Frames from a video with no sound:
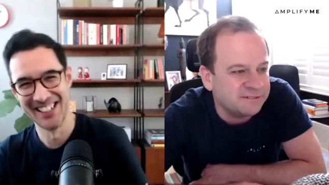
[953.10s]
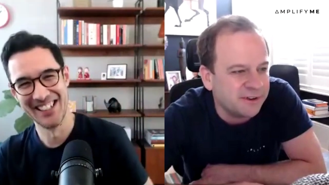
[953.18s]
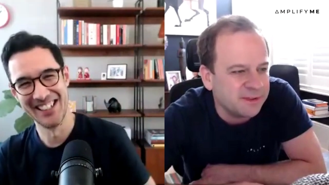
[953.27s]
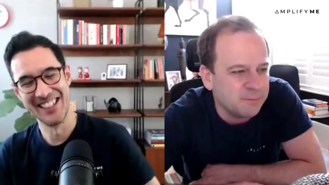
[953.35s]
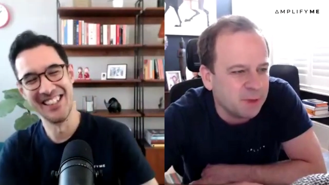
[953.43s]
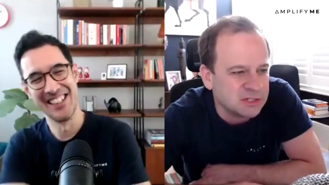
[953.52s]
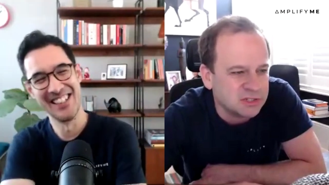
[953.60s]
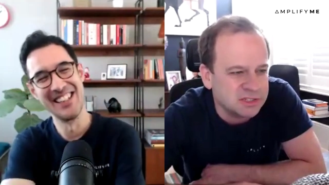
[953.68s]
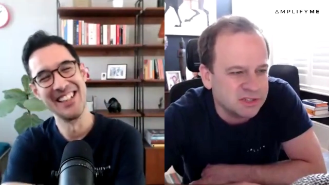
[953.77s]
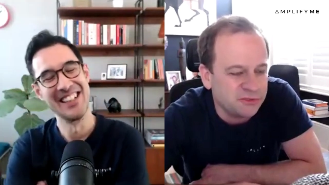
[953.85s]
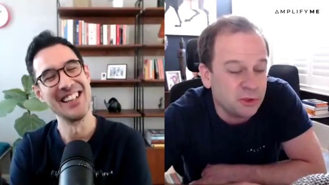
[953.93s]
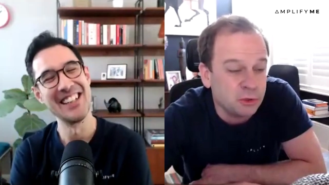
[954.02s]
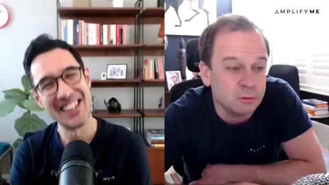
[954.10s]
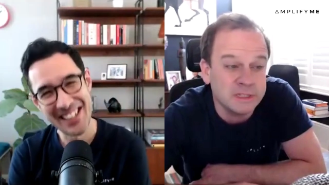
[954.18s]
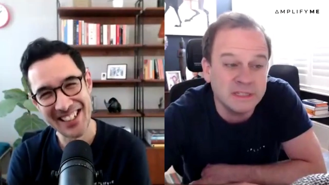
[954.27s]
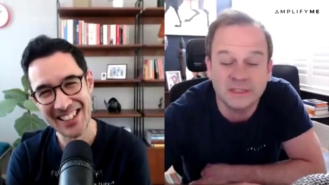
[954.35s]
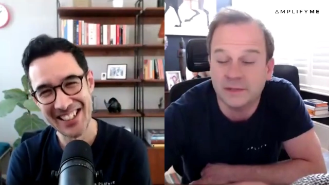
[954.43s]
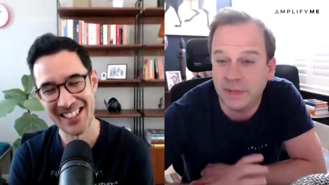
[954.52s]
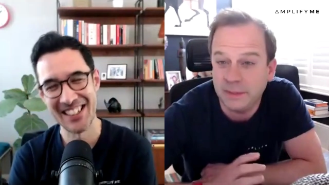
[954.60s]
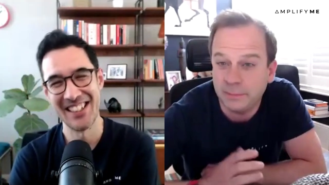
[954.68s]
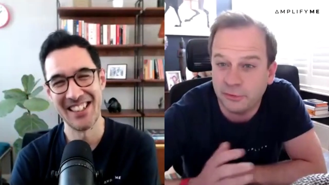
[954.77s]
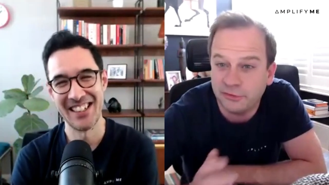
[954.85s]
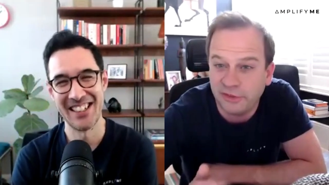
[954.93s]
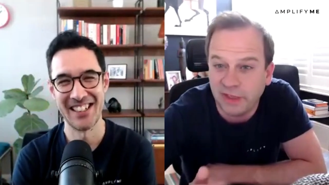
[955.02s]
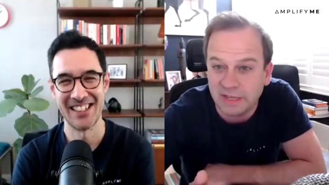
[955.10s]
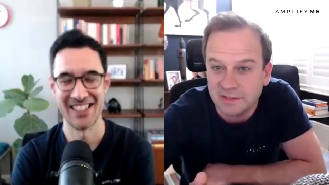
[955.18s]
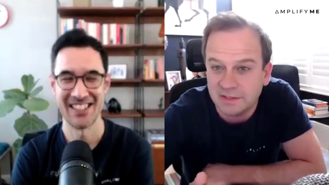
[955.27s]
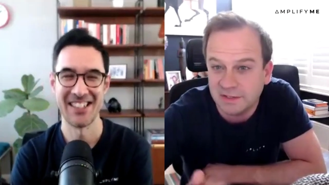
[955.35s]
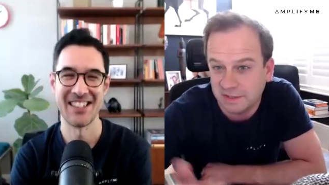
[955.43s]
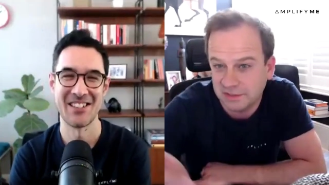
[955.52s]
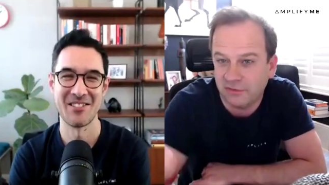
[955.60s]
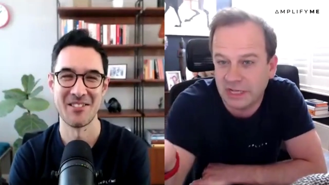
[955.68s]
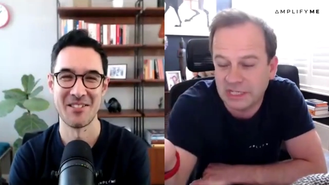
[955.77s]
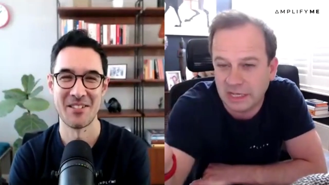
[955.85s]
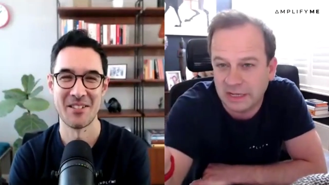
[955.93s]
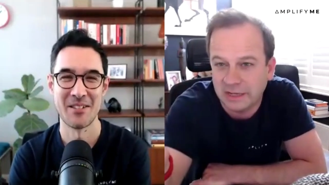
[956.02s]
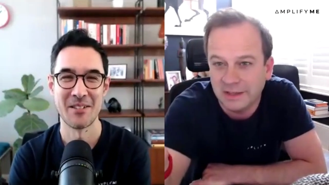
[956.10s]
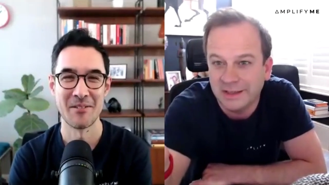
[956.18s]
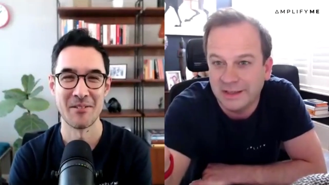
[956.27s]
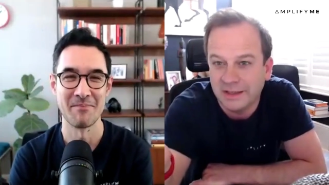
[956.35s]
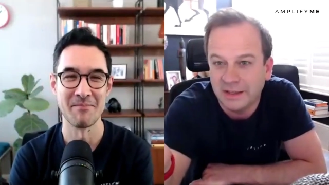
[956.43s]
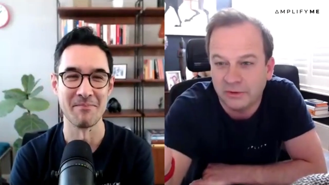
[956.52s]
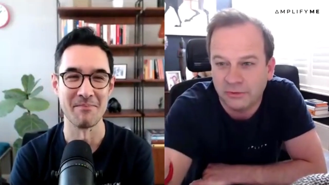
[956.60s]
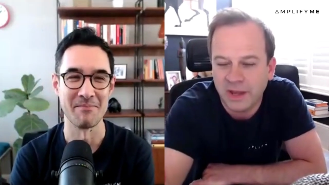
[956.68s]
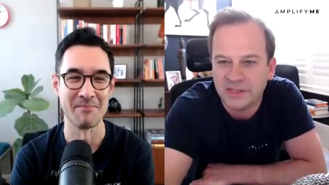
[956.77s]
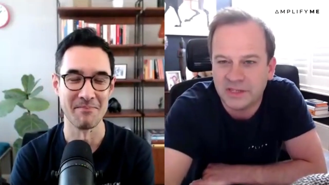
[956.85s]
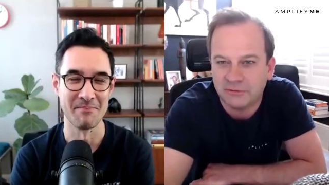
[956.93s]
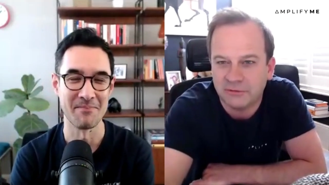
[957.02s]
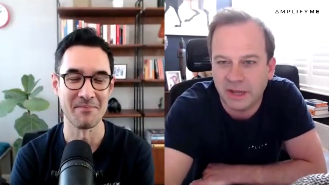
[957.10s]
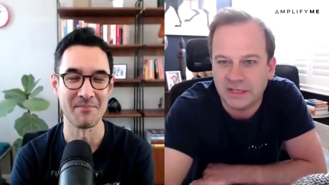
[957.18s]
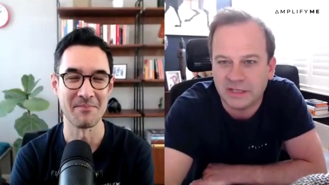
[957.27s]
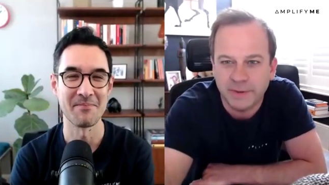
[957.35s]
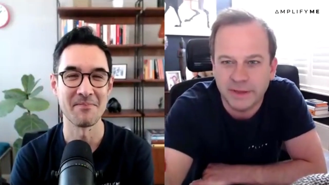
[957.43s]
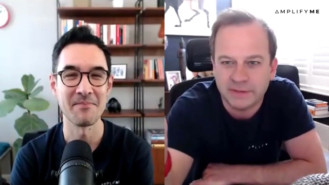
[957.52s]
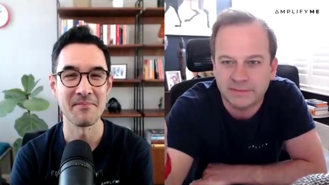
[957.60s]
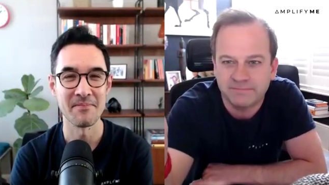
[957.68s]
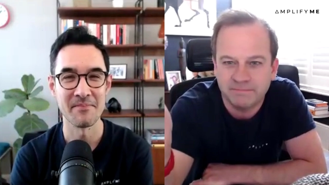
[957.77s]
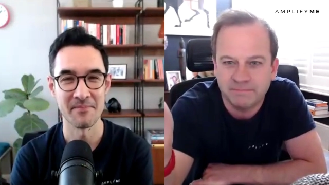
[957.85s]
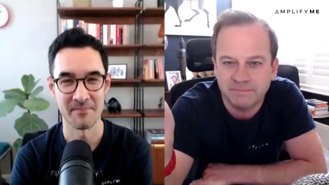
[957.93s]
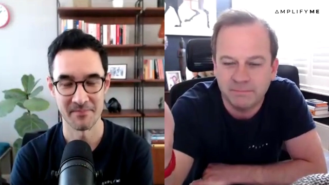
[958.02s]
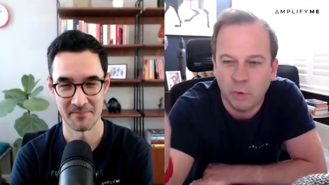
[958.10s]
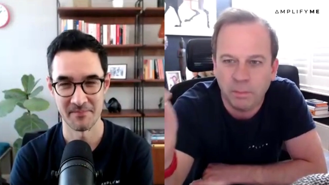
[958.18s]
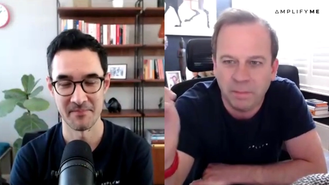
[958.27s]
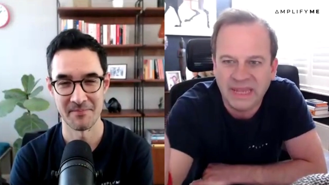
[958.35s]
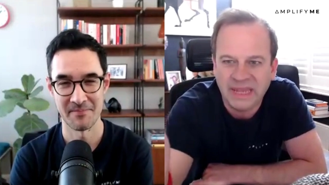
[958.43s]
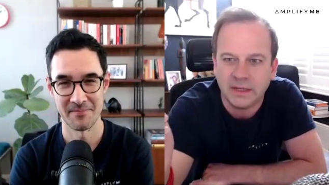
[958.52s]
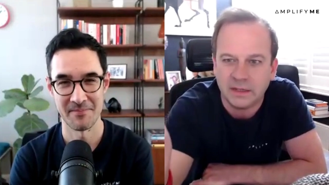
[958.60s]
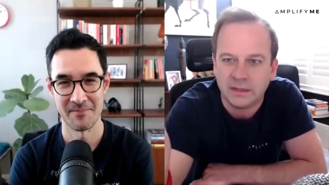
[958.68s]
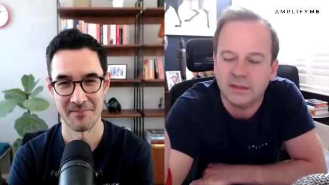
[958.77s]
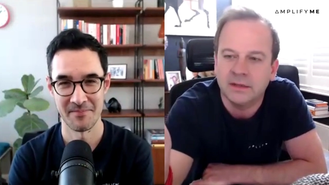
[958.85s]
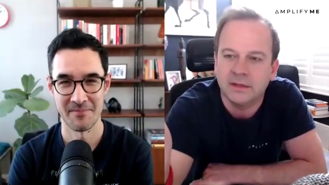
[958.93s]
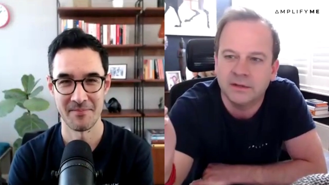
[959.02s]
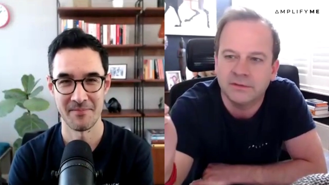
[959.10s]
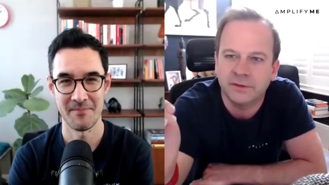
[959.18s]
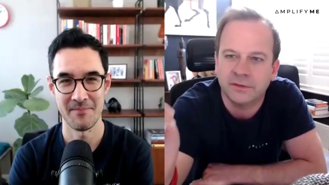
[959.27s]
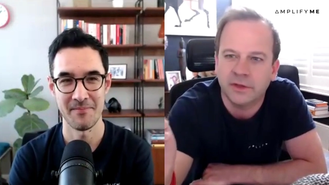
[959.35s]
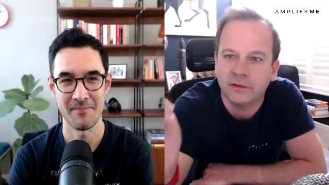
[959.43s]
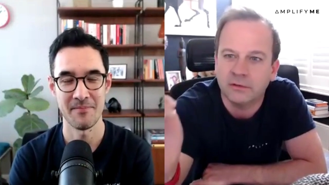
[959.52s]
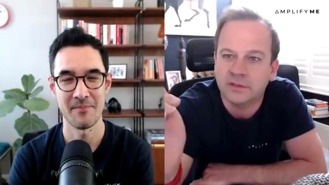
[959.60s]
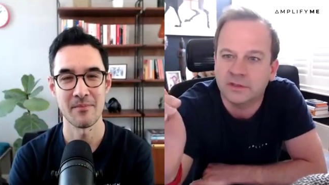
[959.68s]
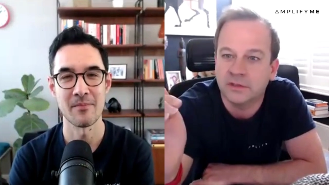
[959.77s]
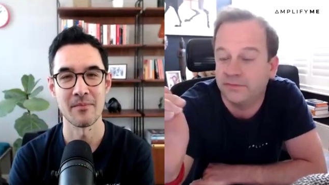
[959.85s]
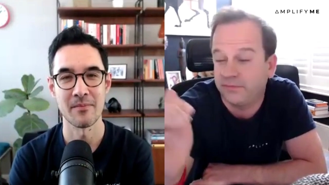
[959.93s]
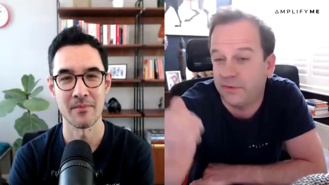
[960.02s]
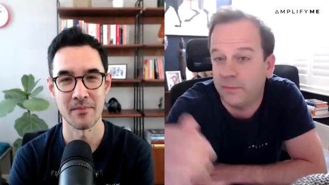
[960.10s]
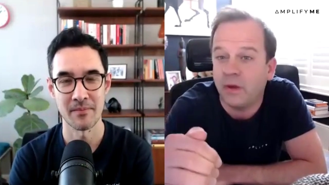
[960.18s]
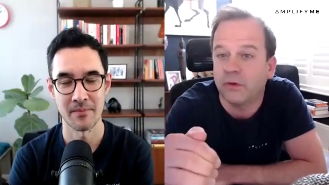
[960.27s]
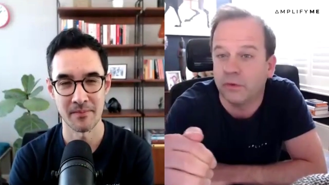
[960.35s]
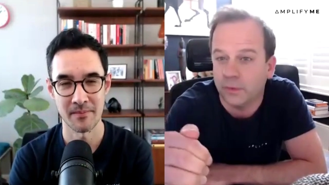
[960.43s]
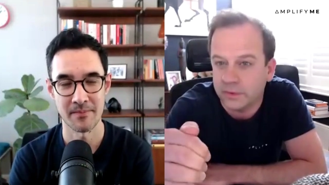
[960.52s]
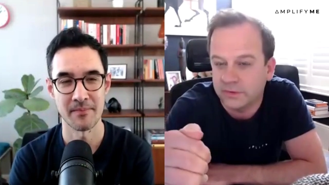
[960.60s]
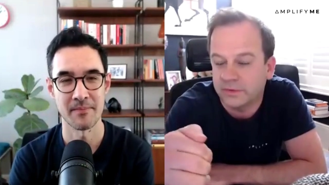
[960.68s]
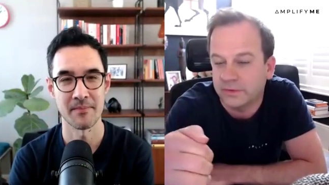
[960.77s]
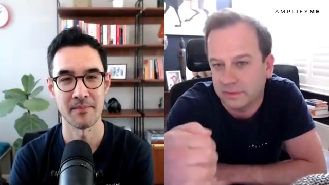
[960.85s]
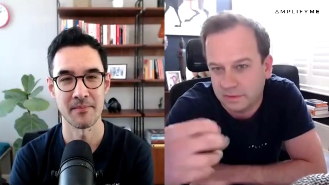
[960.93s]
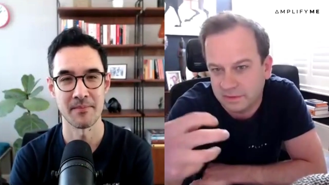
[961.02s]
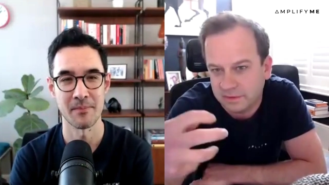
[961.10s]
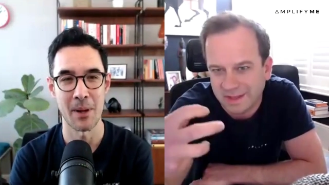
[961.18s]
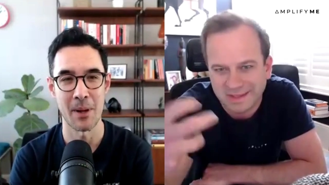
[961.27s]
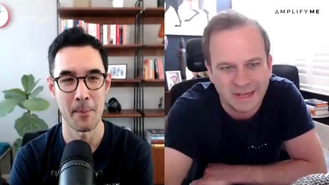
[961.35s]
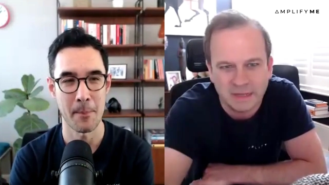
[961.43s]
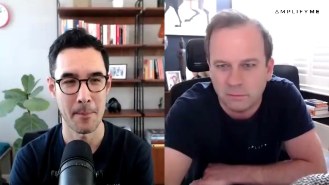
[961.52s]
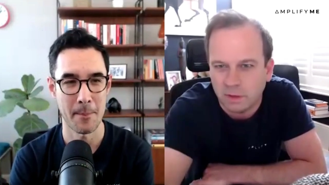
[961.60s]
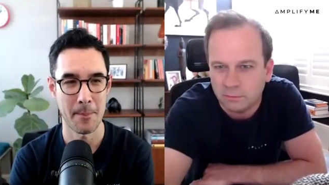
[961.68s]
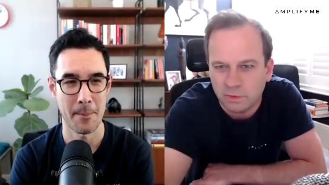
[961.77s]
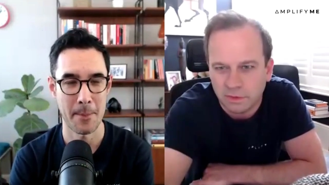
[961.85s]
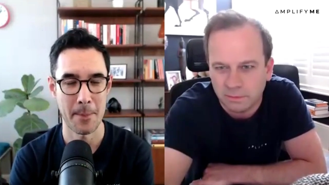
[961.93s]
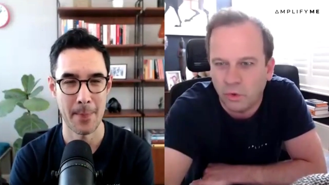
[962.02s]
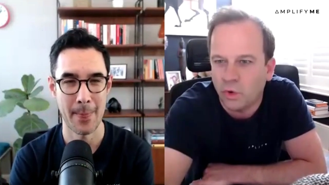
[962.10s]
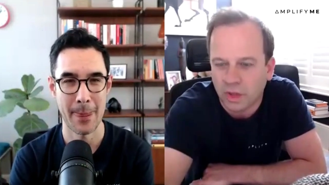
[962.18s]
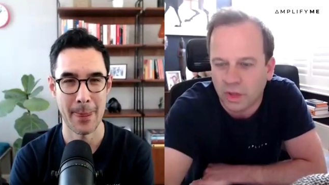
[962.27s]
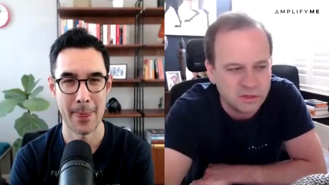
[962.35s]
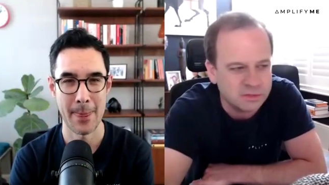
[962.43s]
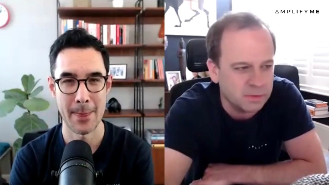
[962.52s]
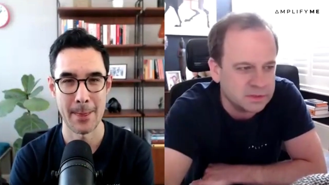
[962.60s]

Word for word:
Speaker 1: very much the difficulties that people face because obviously mm. raising rates means more pain for those for borrowers and so that's anyone with a mortgage